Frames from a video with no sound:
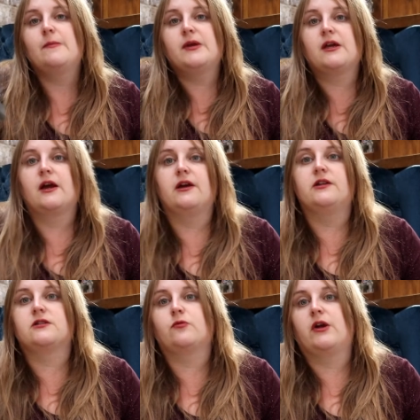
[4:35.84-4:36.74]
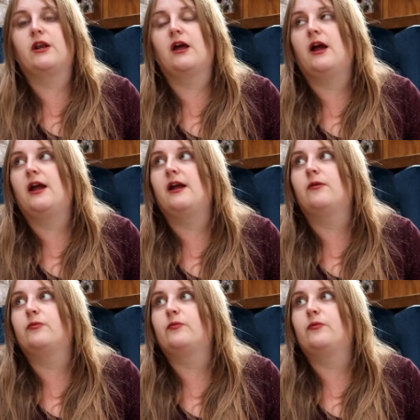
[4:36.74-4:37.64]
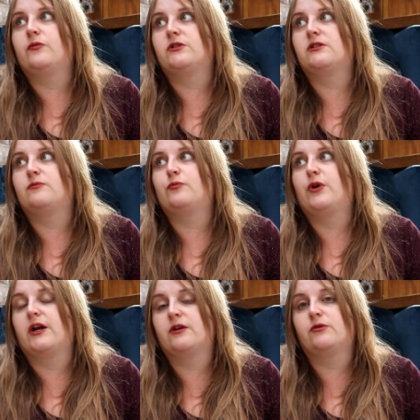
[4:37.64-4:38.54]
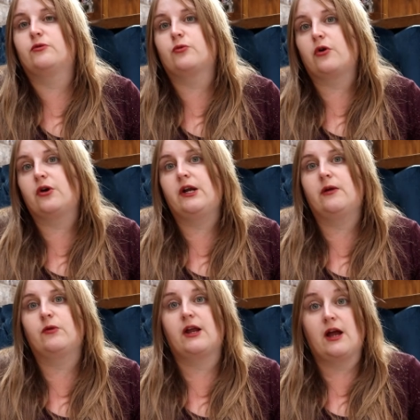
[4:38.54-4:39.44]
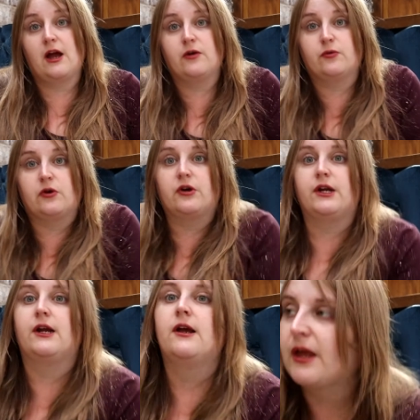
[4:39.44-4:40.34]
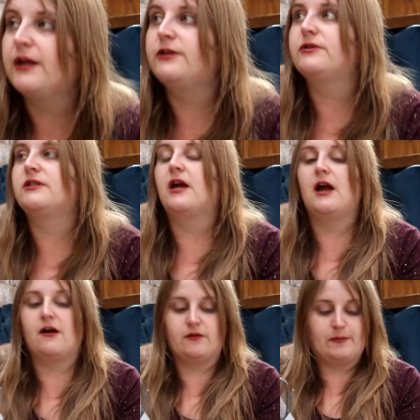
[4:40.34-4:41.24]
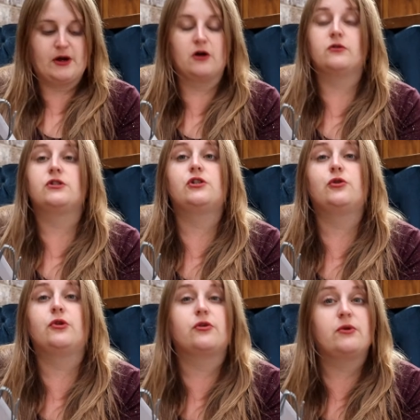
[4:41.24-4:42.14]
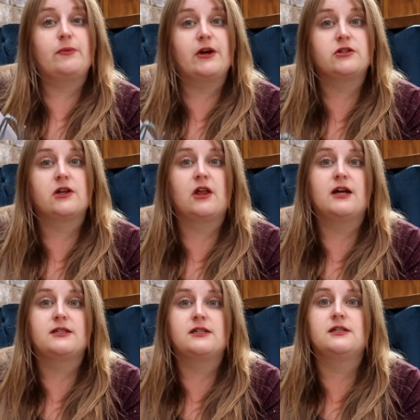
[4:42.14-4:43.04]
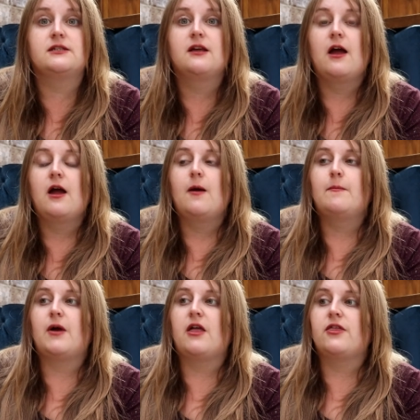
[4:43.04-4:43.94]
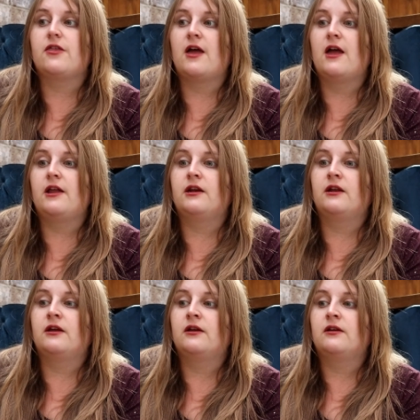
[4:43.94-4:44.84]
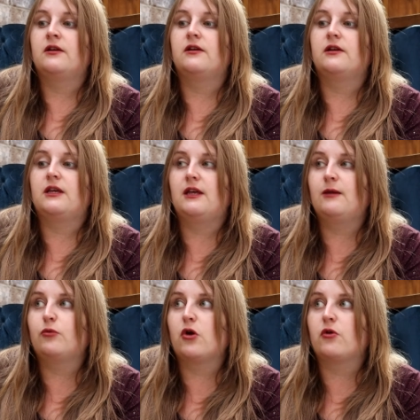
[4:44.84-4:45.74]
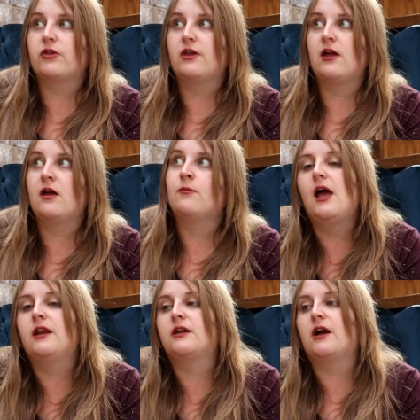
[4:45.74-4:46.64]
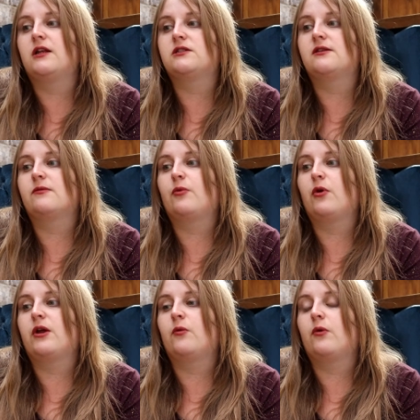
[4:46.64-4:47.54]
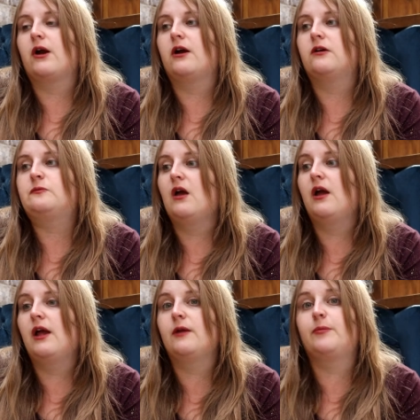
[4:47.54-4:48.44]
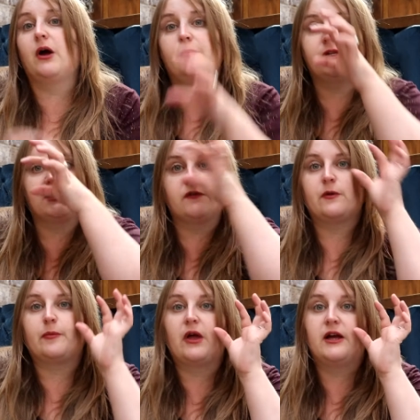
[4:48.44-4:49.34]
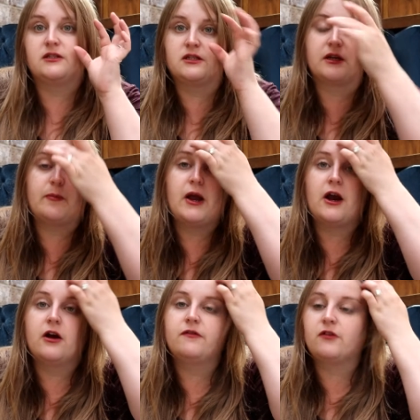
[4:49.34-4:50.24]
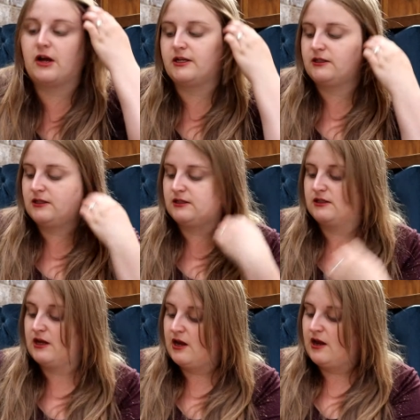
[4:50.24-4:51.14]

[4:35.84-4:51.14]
because when I was pregnant with Rory and when I had Rory, I used to have about two or three pairs of glasses, but then he broke them and it got to the point where I had bought myself a plastic pair of glasses